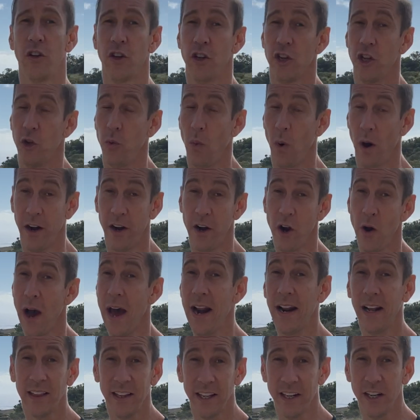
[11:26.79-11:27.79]
You want to know how to
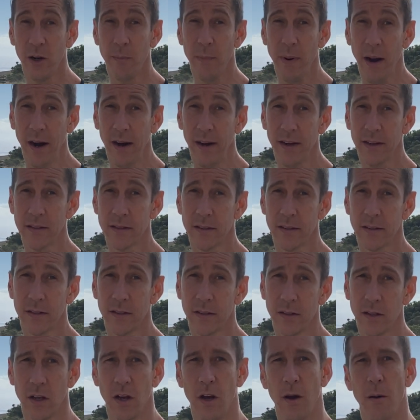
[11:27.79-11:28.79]
clean your bearings?
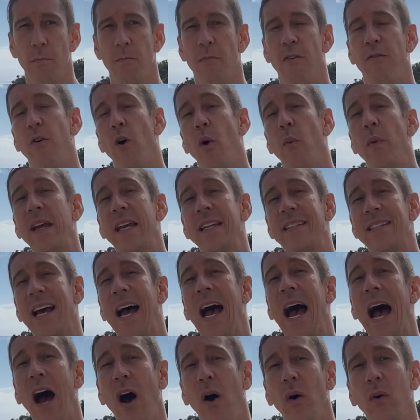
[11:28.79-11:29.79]
Before we get to
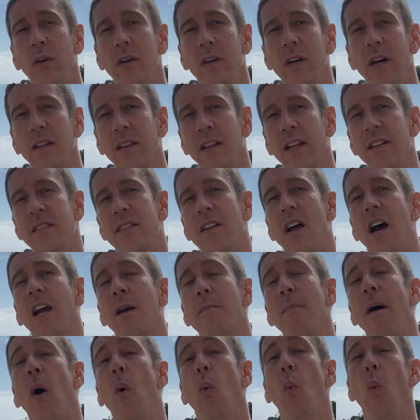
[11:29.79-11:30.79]
how, let's talk
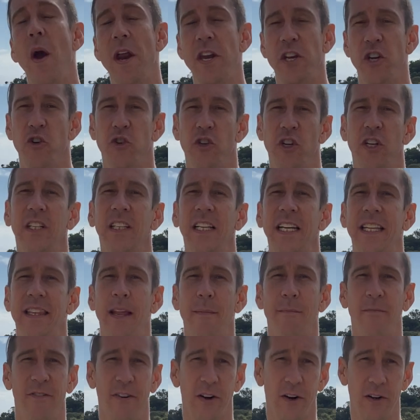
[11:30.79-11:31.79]
about when you should clean them
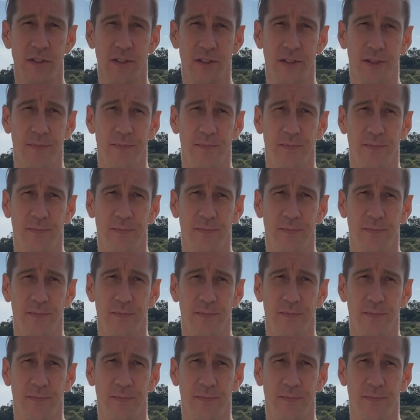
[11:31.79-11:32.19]
first.